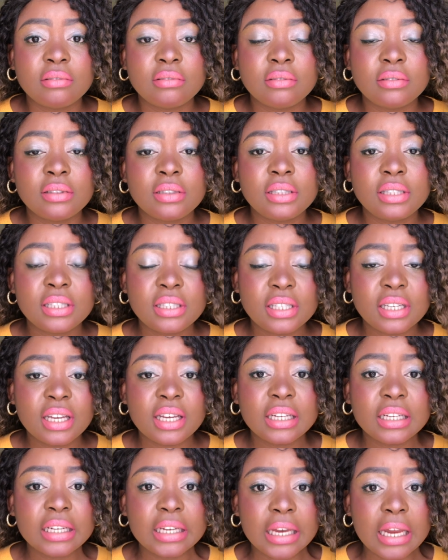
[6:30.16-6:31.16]
sitting
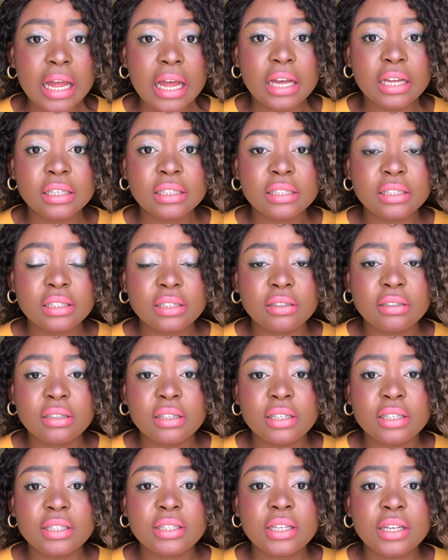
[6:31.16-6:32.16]
in class,
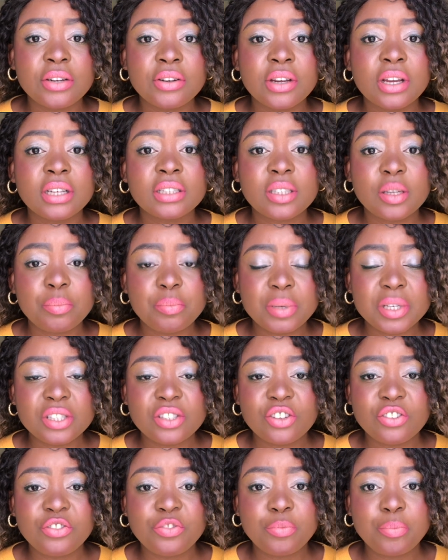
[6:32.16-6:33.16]
staring at a piece
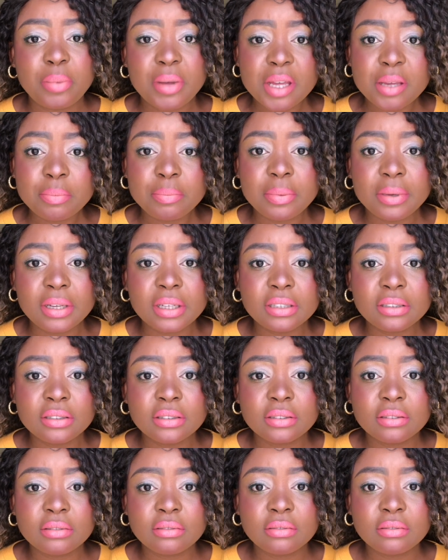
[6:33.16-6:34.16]
of paper
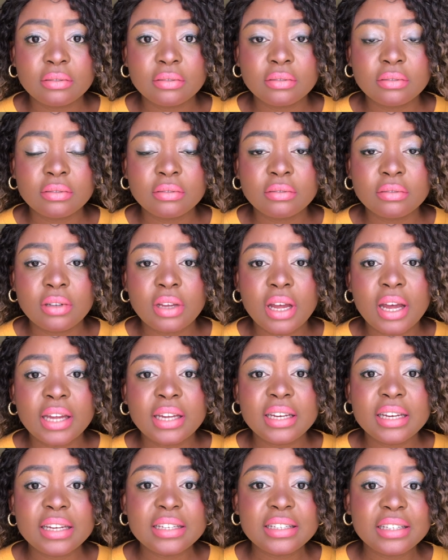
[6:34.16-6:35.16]

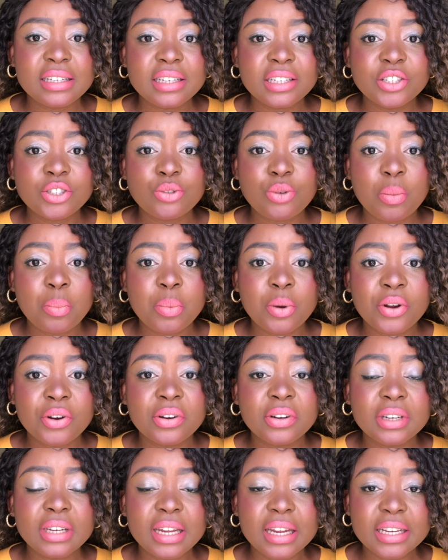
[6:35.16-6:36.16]
and listening to a
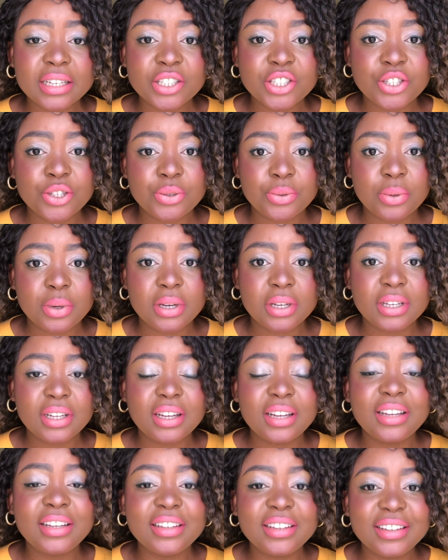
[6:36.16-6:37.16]
boring lecturer.
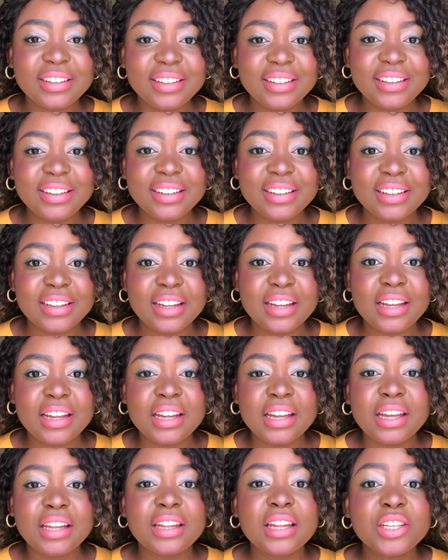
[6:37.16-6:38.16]

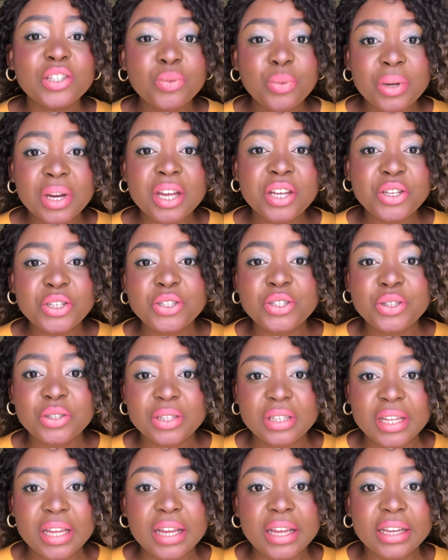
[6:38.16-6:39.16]
That's what I used to
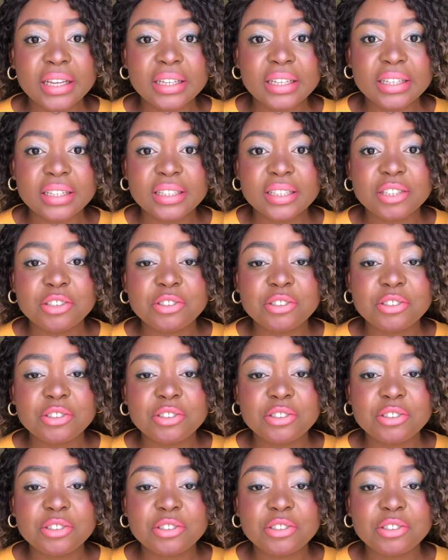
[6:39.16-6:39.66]
think.